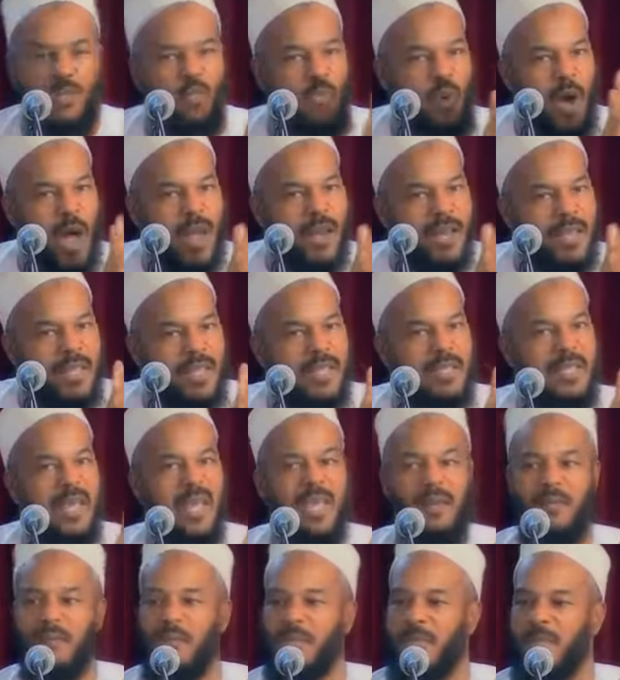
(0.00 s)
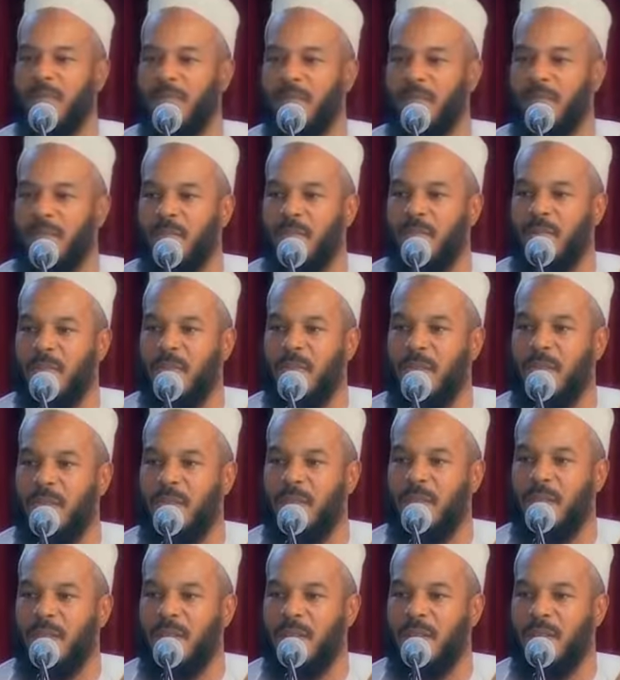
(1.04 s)
It's one and the same.
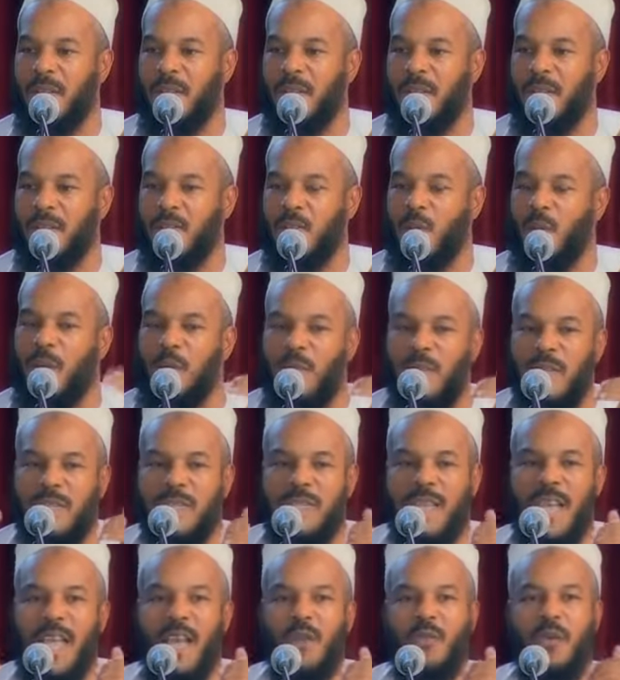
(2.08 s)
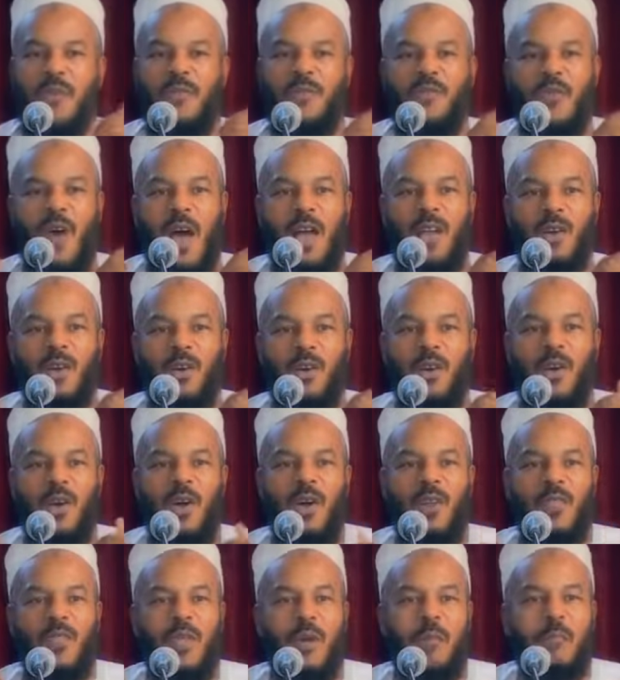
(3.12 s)
So when we say we
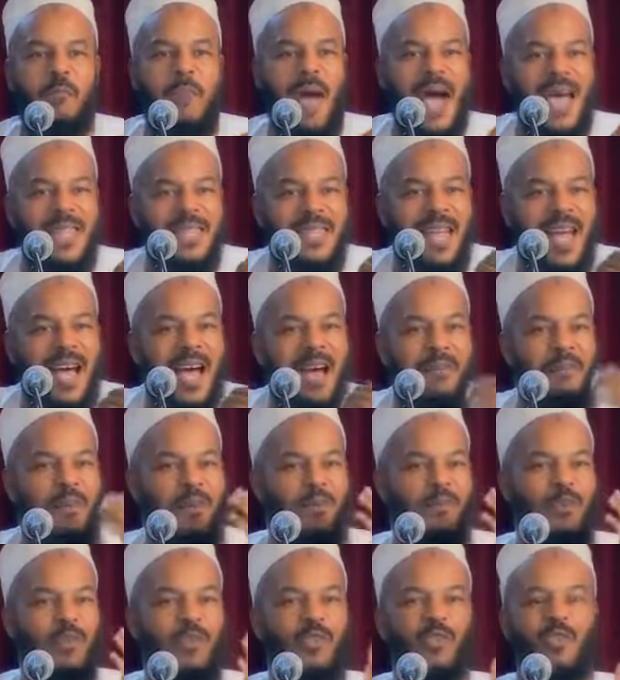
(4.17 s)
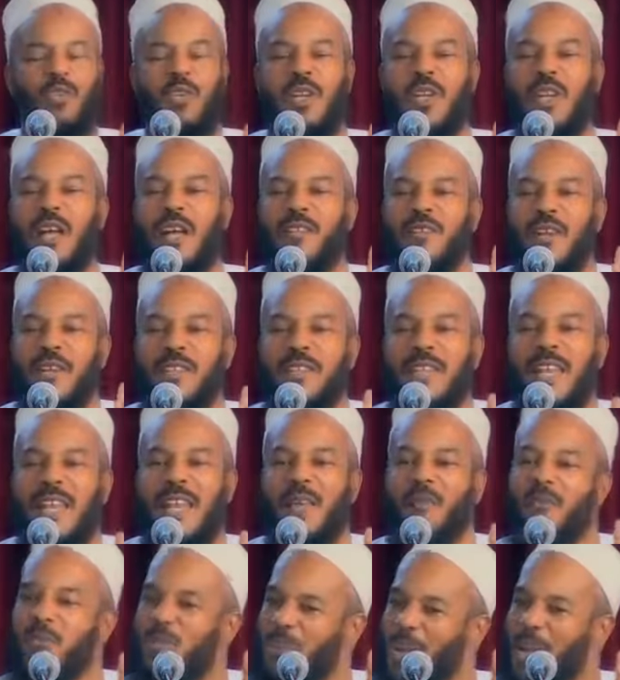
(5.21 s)
follow the madhab of Rasulullah sallallahu alaihi
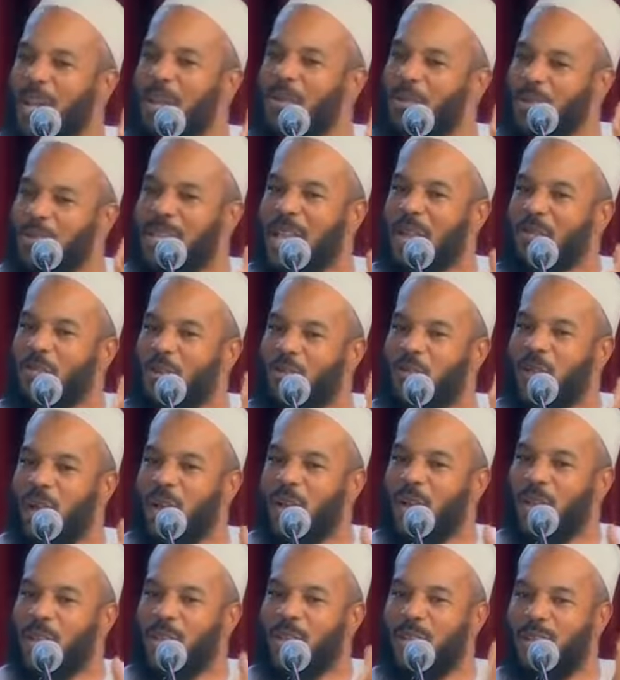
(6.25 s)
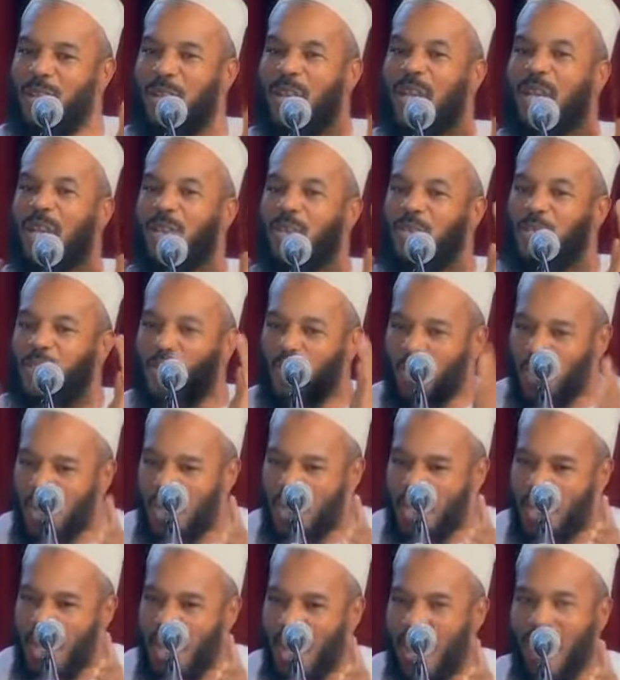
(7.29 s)
wasallam, we really were saying we're following the
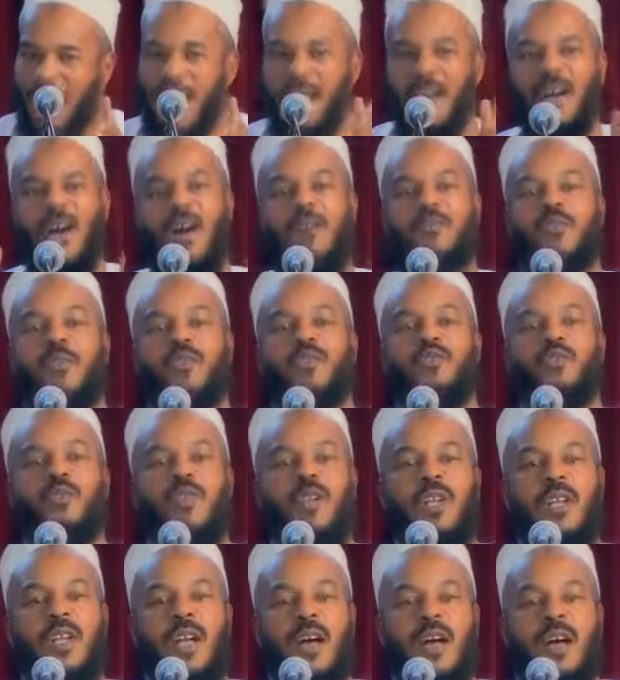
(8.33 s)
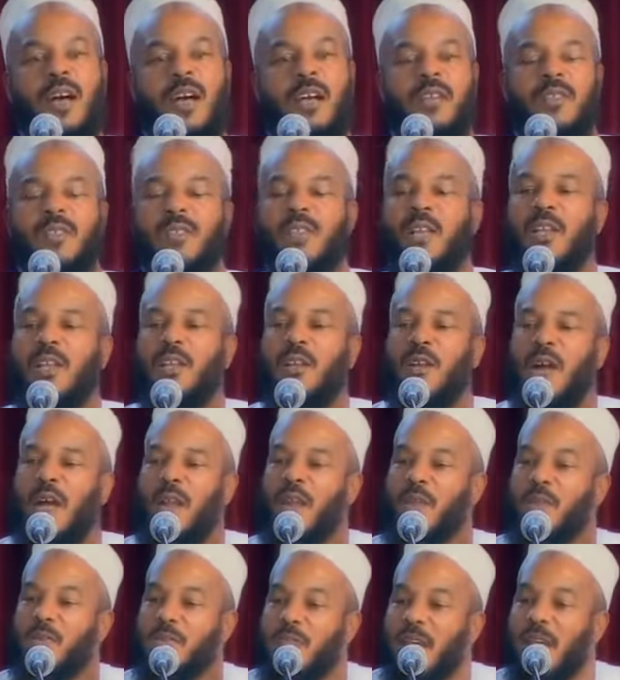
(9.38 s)
sunnah of Rasulullah
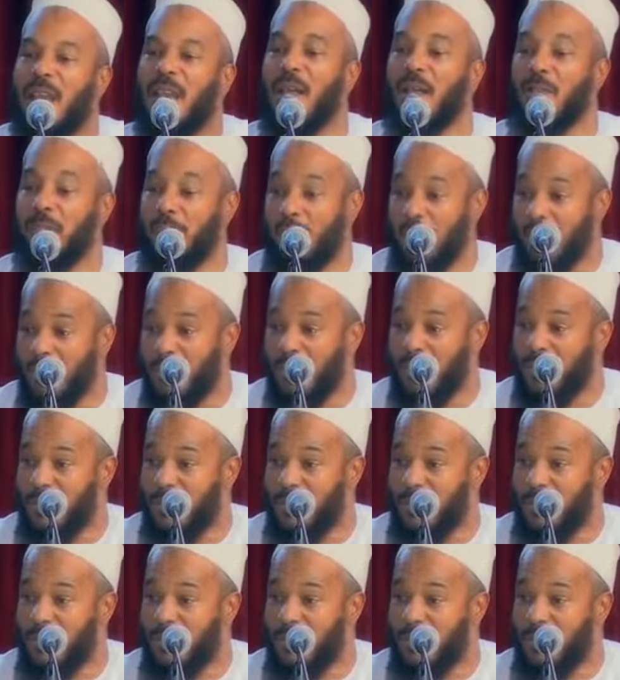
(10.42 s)
sallallahu alaihi wasallam.